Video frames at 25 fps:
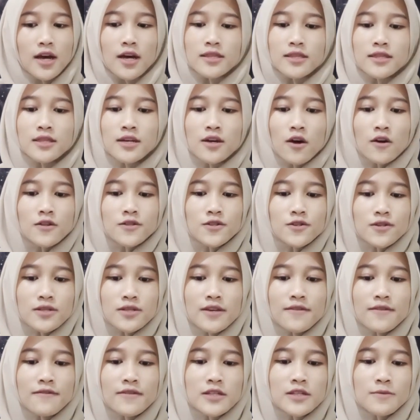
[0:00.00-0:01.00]
The
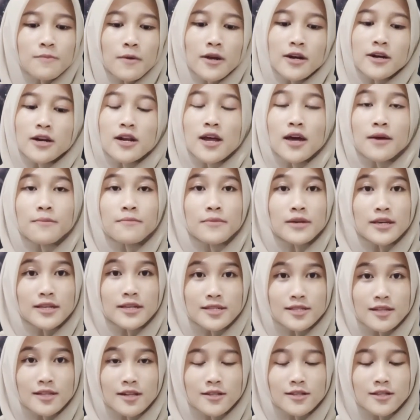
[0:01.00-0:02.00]
constructivist paradigm
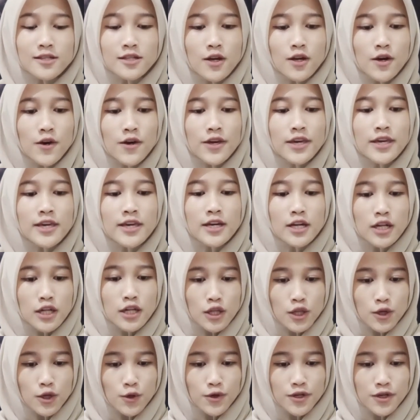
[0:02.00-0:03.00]
is also
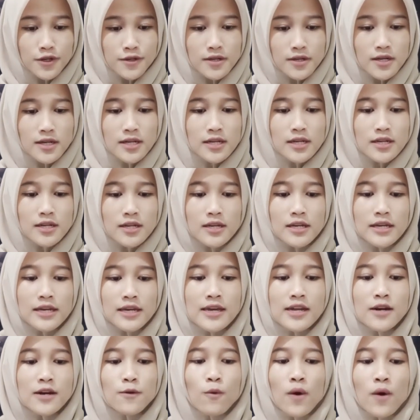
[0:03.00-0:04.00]
included
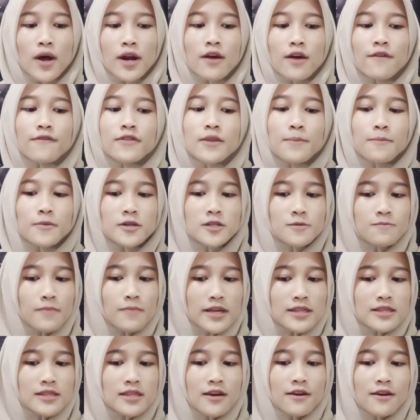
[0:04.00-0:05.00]
in one of the
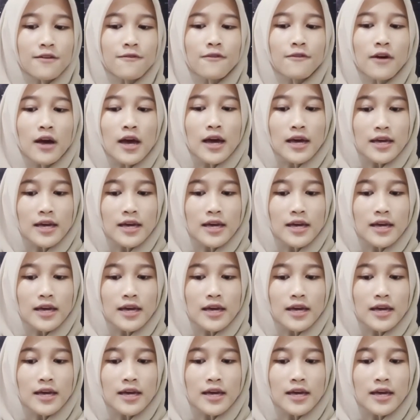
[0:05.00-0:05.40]
perspectives,